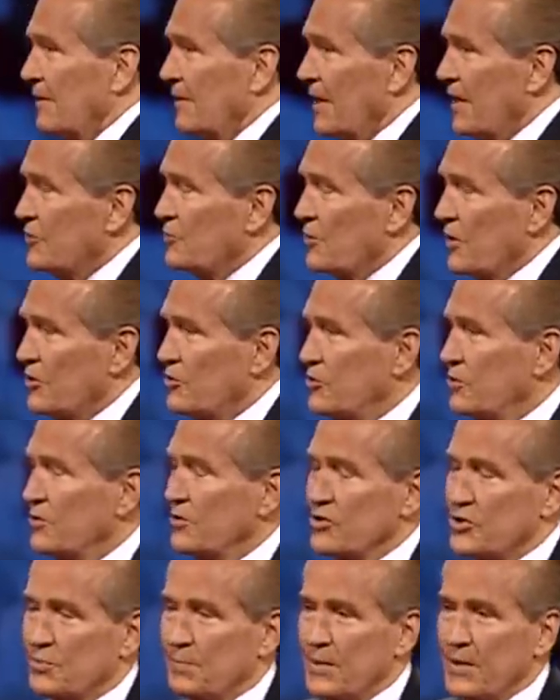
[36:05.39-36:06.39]
That's right, you
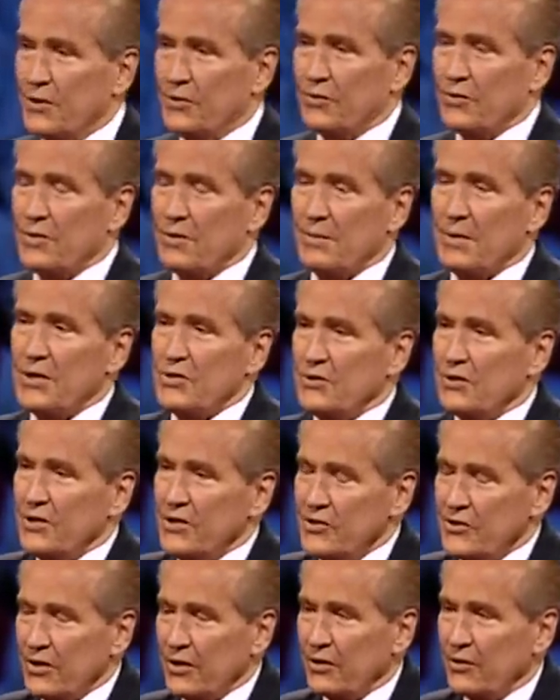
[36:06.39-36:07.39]
can speak to Him. He's
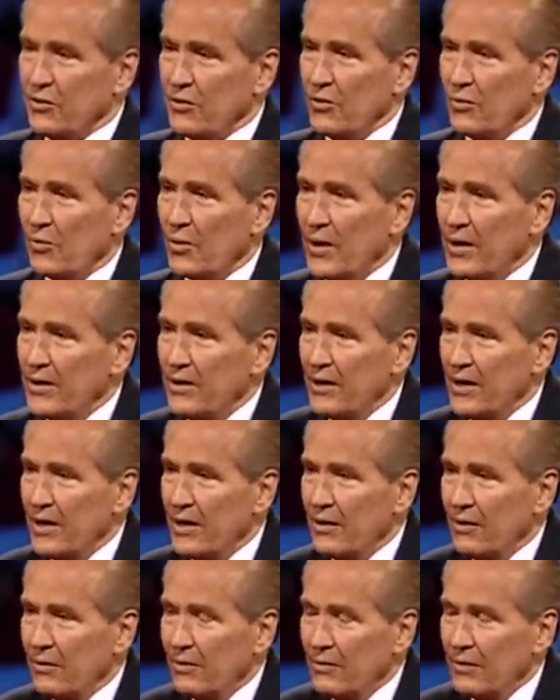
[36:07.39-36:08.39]
listening to you right
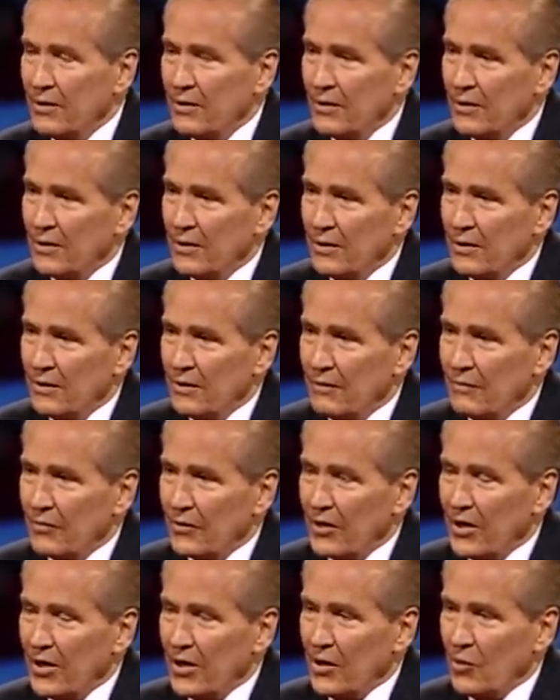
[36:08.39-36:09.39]
now.
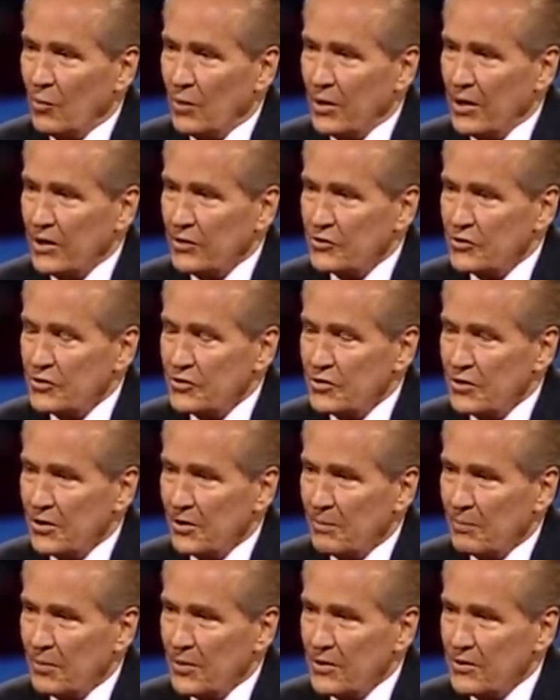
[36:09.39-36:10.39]
Forget anyone else is
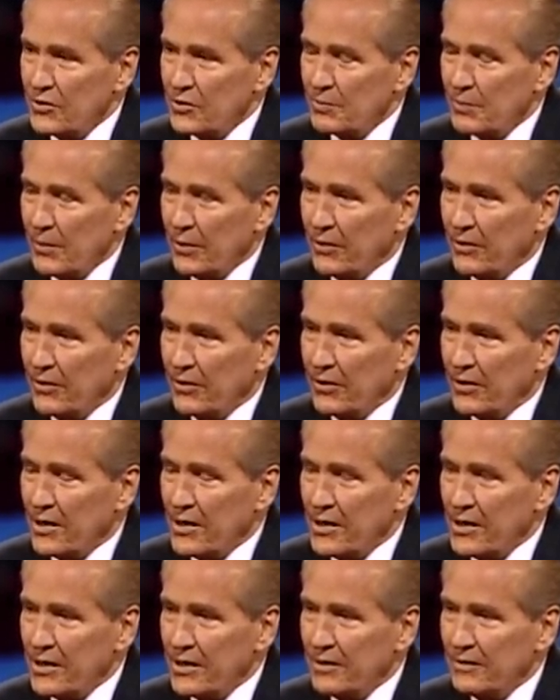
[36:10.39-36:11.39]
here. Pray this prayer, dear
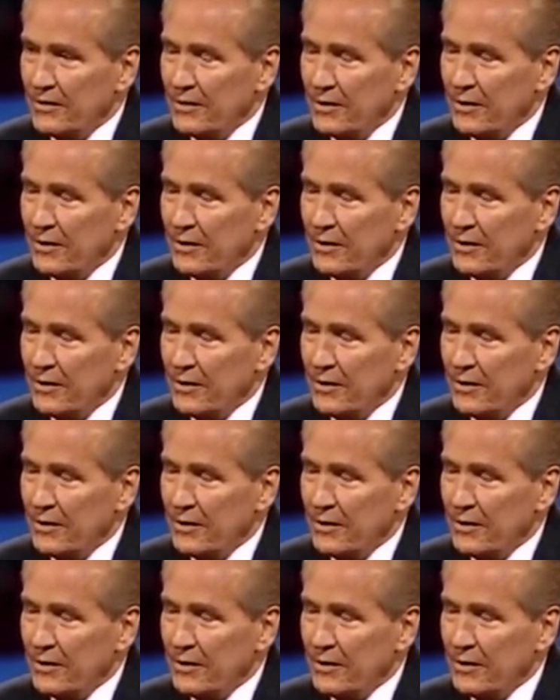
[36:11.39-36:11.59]
God,